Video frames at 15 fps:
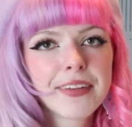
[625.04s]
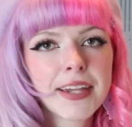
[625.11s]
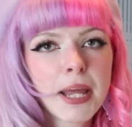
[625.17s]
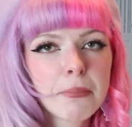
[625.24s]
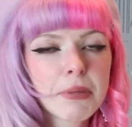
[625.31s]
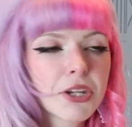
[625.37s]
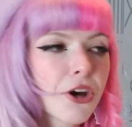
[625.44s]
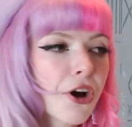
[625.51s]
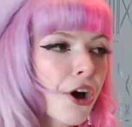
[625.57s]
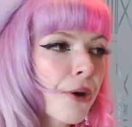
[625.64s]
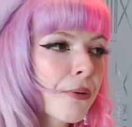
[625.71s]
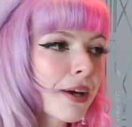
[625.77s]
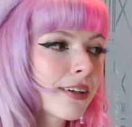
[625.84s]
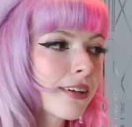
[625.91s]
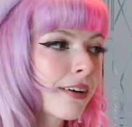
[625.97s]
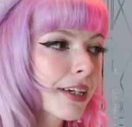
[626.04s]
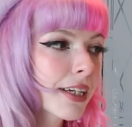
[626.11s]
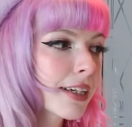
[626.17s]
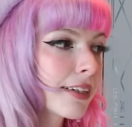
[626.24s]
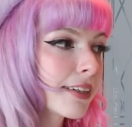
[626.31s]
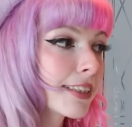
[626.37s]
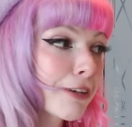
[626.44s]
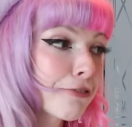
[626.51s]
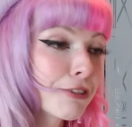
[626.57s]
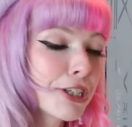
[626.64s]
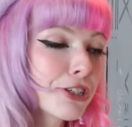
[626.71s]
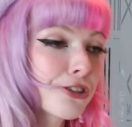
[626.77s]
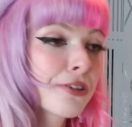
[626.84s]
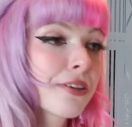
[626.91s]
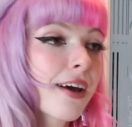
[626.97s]
then let me know and I can definitely
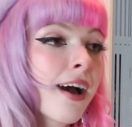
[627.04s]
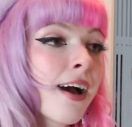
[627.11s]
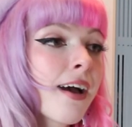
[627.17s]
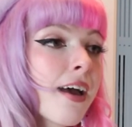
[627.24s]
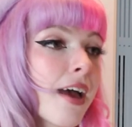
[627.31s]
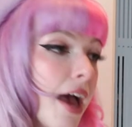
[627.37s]
do that.